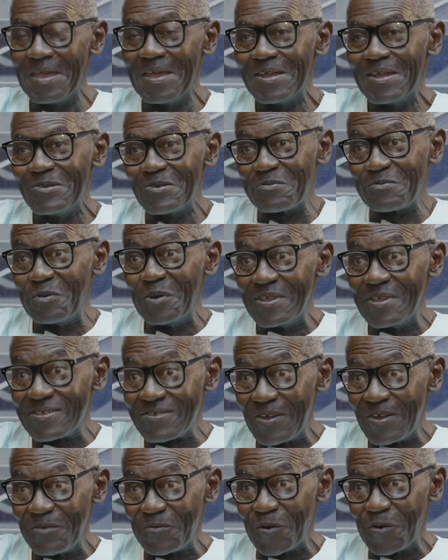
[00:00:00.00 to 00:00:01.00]
looks pretty
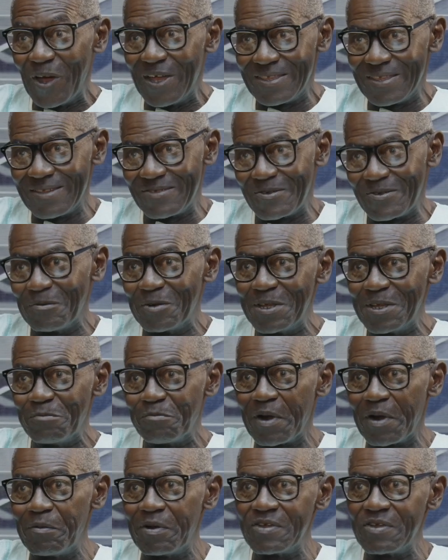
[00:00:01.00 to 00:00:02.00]
straightforward. I think somebody in
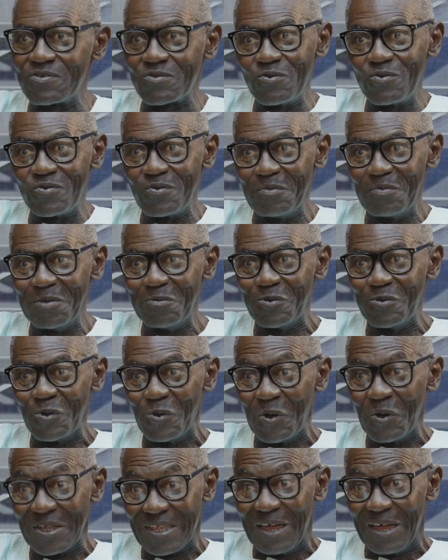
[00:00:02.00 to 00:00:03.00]
primary school should be able to
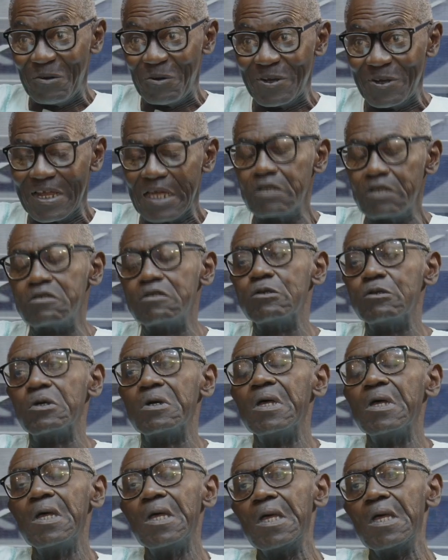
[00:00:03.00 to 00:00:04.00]
work that one out, you know.
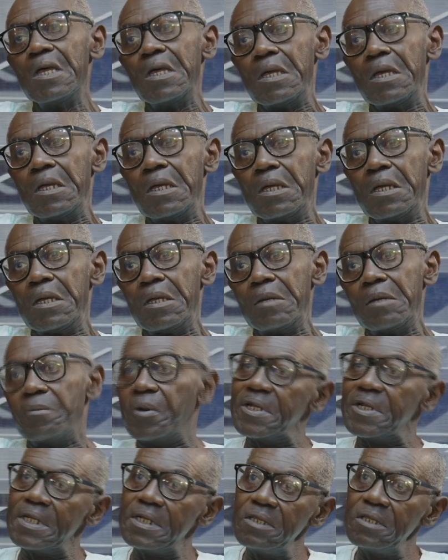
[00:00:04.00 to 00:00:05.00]

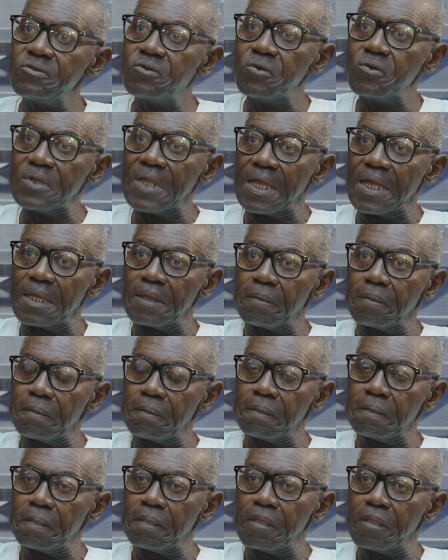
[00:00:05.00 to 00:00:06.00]
But they didn't do that.
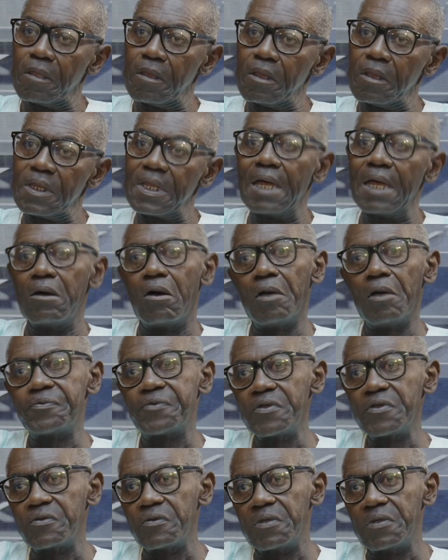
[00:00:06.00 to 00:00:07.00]
Now, up
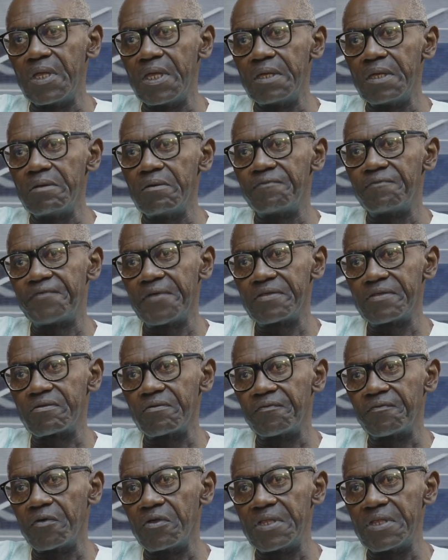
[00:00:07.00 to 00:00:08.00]
to today, first
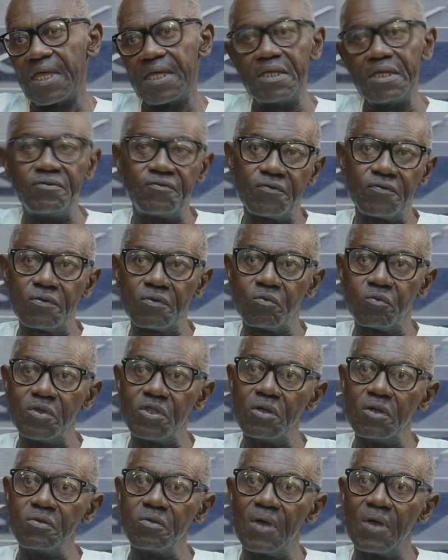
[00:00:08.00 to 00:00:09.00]
of all, there are issues. We
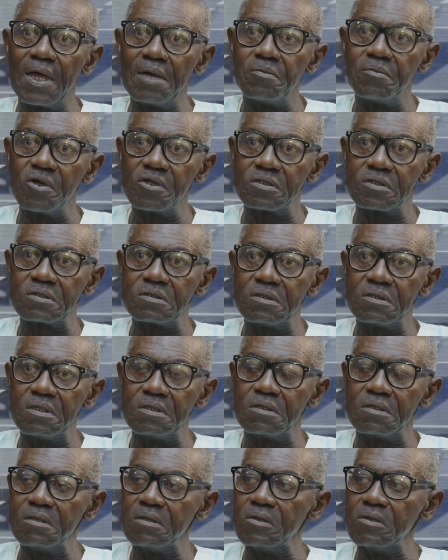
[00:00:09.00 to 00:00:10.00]
don't know how much
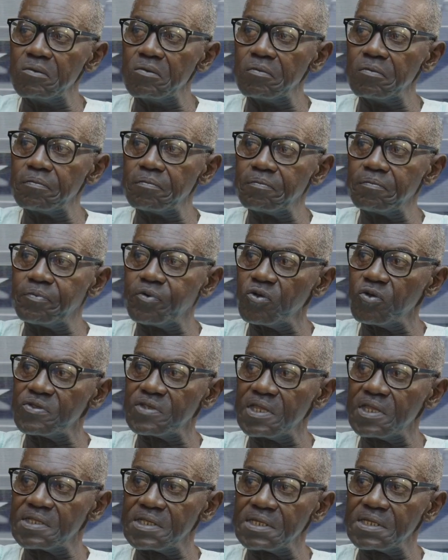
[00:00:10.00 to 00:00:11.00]
this new
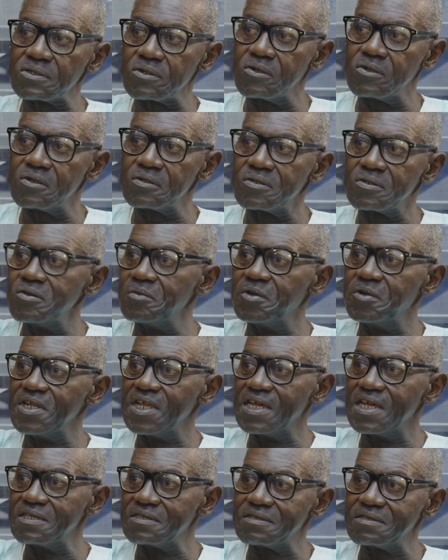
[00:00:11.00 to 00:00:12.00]
process has cost.
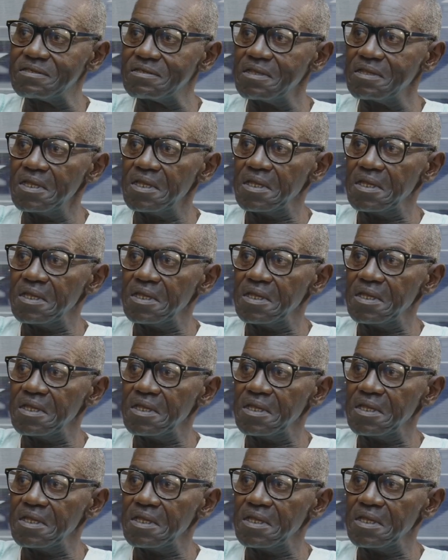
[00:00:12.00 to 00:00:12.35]
Nobody has